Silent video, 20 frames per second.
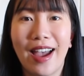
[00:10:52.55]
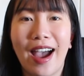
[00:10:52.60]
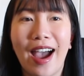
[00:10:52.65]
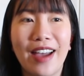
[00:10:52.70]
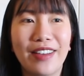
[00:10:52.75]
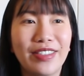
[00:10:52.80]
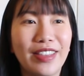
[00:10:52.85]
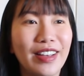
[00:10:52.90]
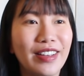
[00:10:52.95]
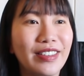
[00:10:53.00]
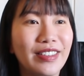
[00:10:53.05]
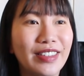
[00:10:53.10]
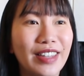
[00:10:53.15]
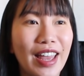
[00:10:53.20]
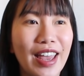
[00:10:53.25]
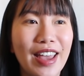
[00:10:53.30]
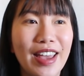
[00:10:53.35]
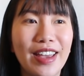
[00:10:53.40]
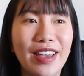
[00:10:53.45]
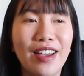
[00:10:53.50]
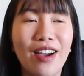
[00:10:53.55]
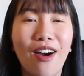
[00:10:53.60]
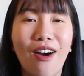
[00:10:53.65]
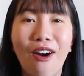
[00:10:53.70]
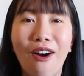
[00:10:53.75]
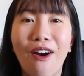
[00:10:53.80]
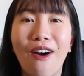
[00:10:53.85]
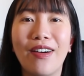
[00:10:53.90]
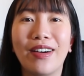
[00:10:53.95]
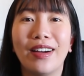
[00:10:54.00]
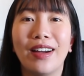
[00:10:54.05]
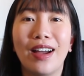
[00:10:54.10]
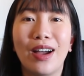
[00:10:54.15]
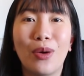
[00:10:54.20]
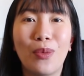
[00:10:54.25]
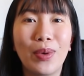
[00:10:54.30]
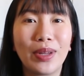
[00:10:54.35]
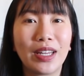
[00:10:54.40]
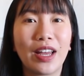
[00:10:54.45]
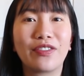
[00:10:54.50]
I think they are
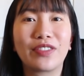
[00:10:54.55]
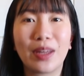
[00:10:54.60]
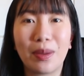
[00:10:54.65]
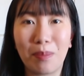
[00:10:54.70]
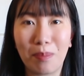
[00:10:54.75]
one of the